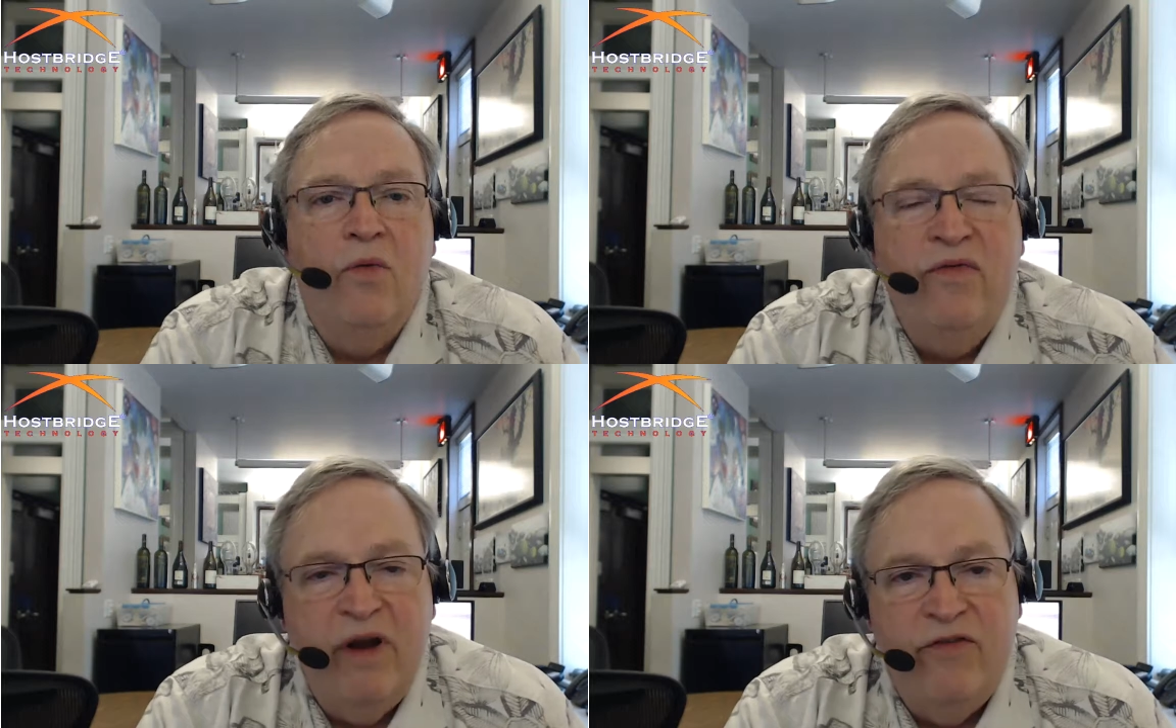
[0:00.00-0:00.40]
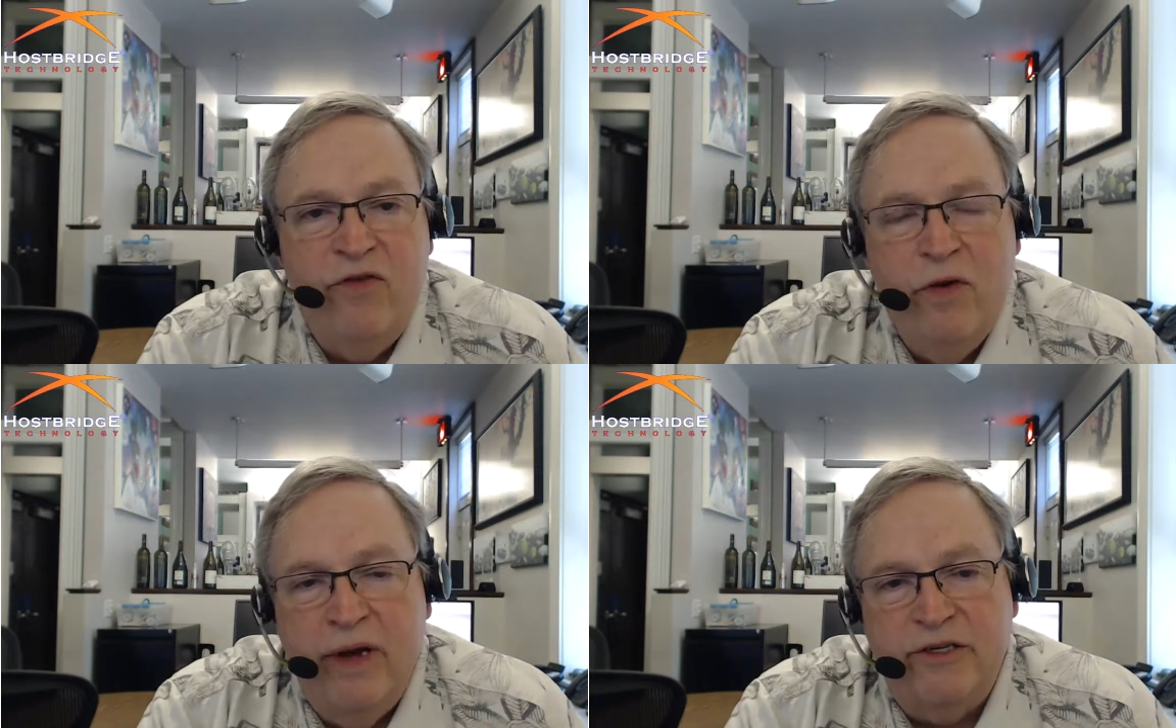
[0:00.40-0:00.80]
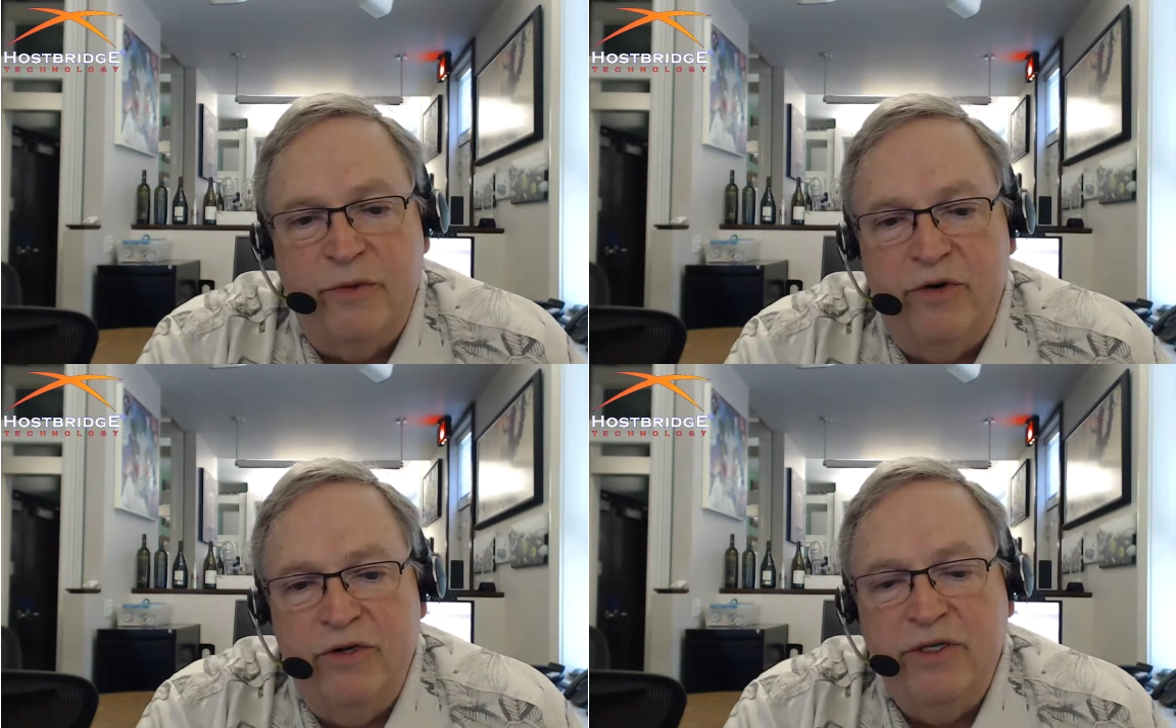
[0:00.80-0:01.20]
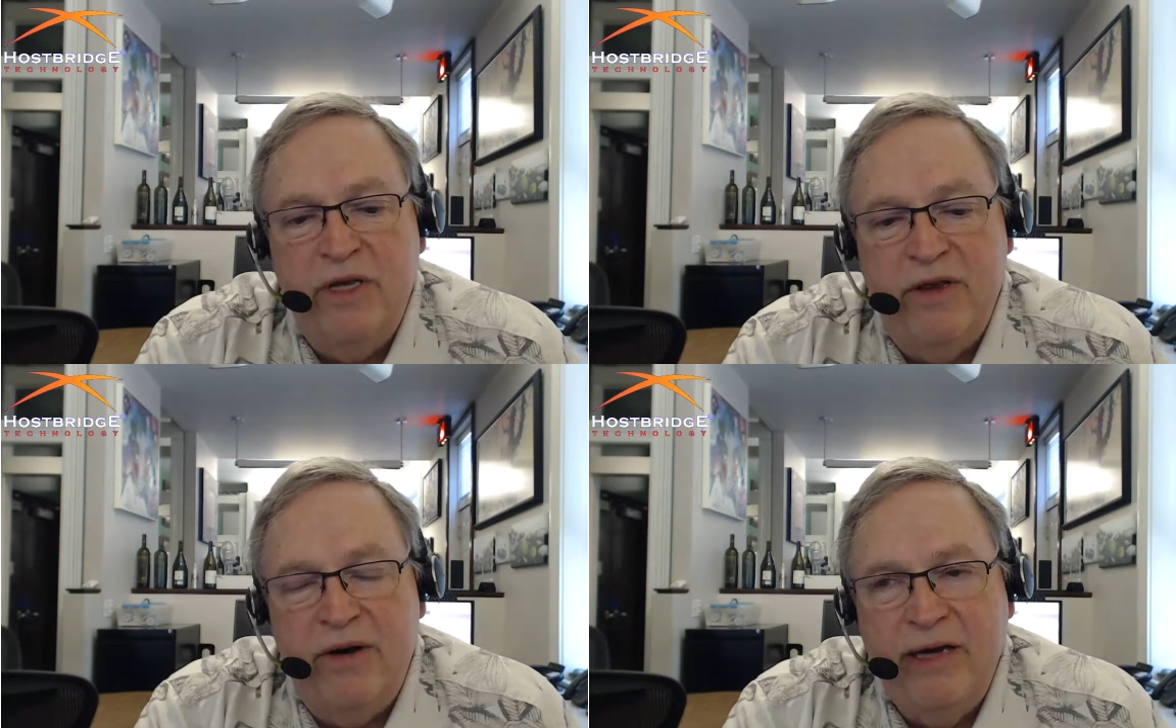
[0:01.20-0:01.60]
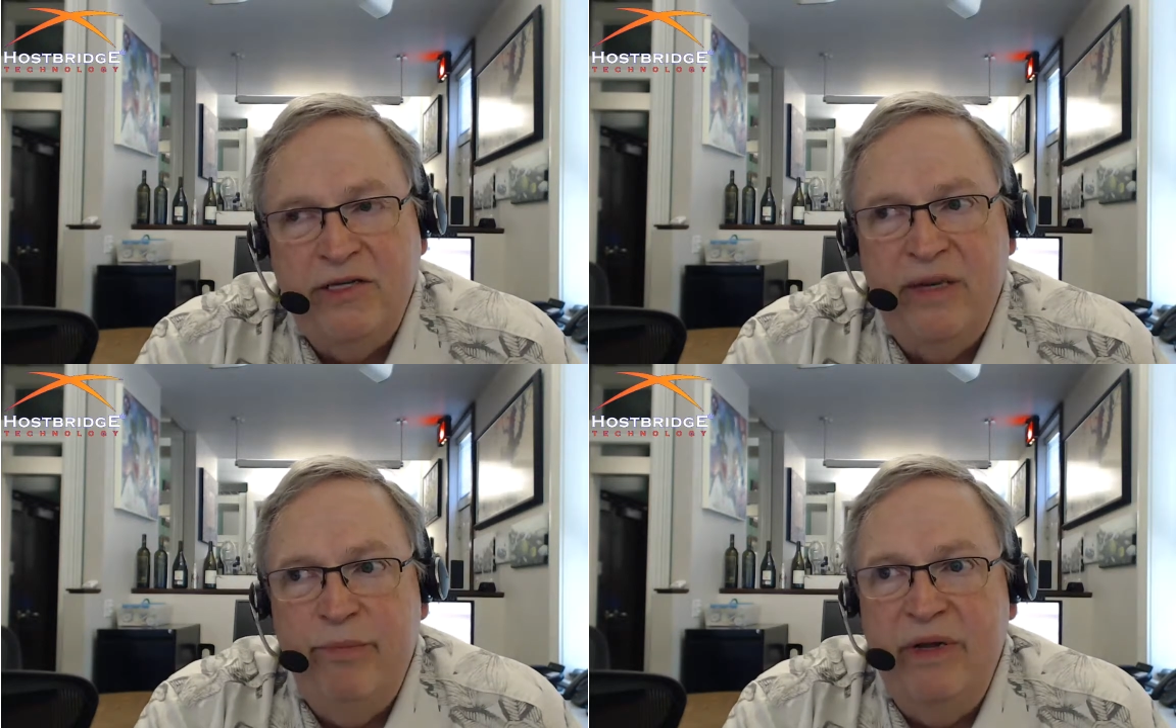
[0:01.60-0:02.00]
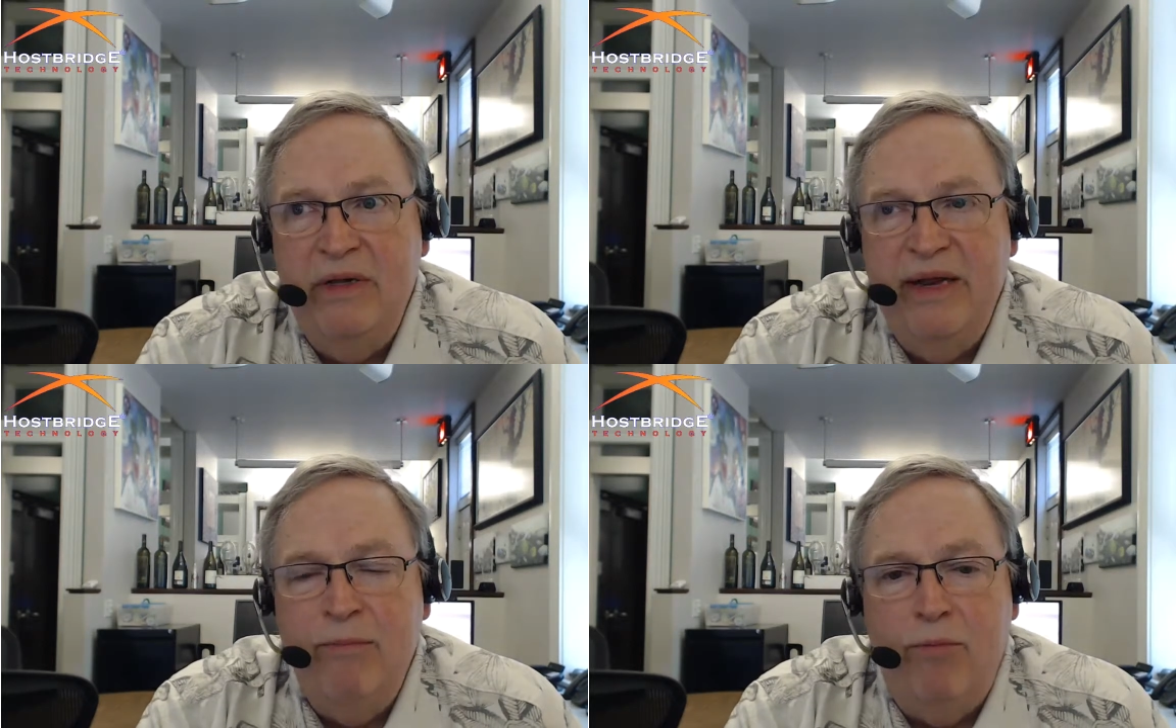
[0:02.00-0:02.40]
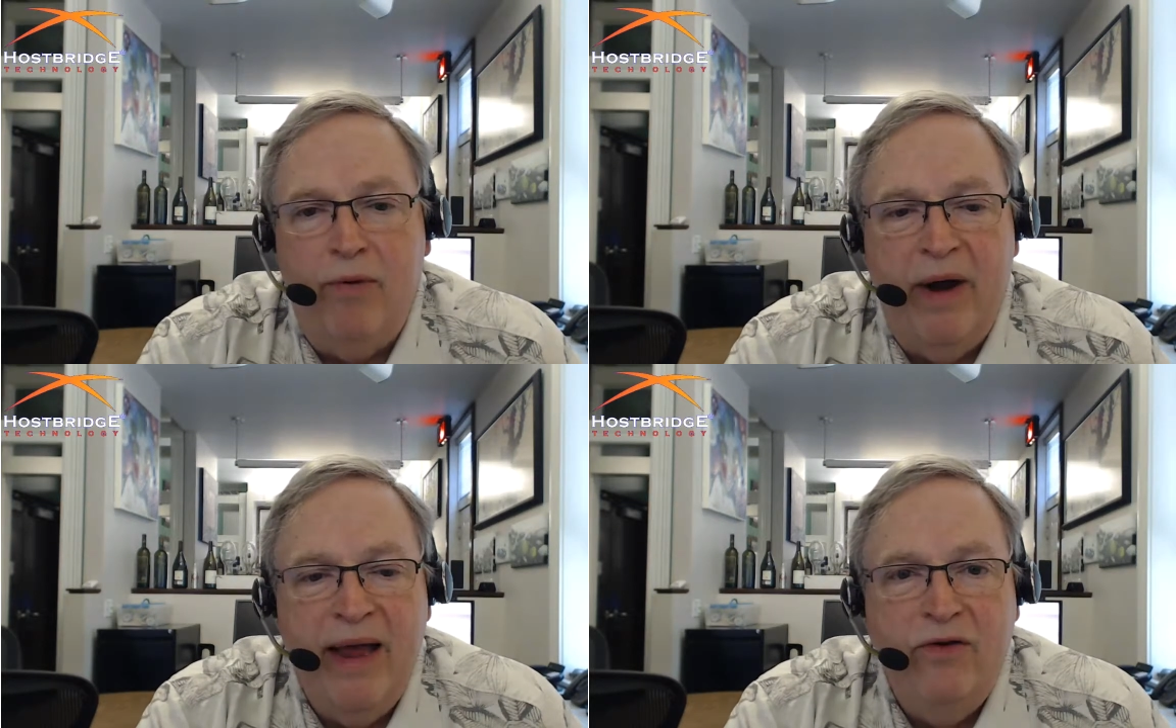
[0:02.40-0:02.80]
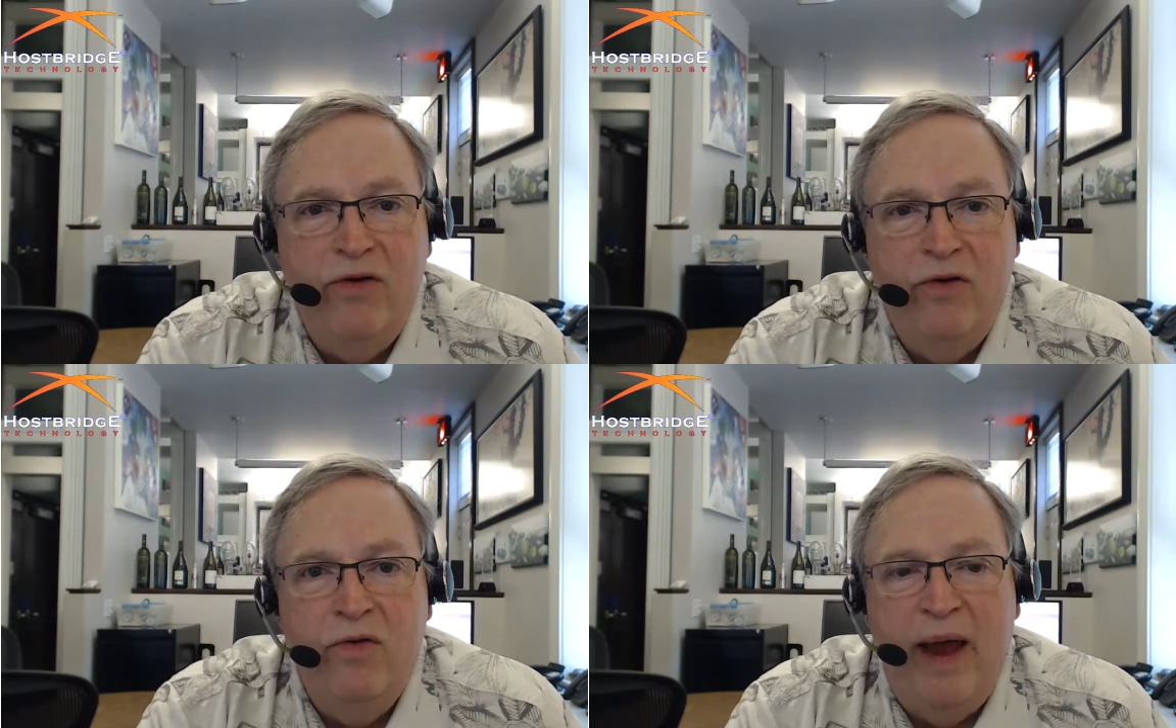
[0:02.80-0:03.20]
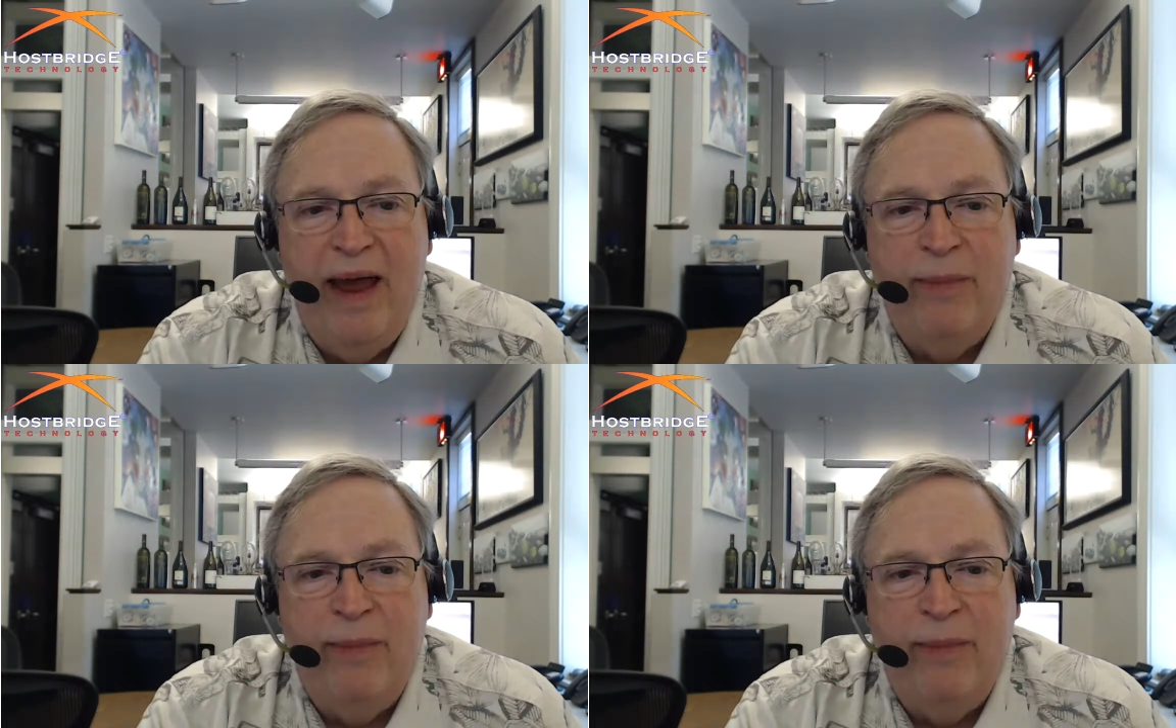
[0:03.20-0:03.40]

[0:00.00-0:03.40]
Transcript: We've got a few customers that are actually building brand new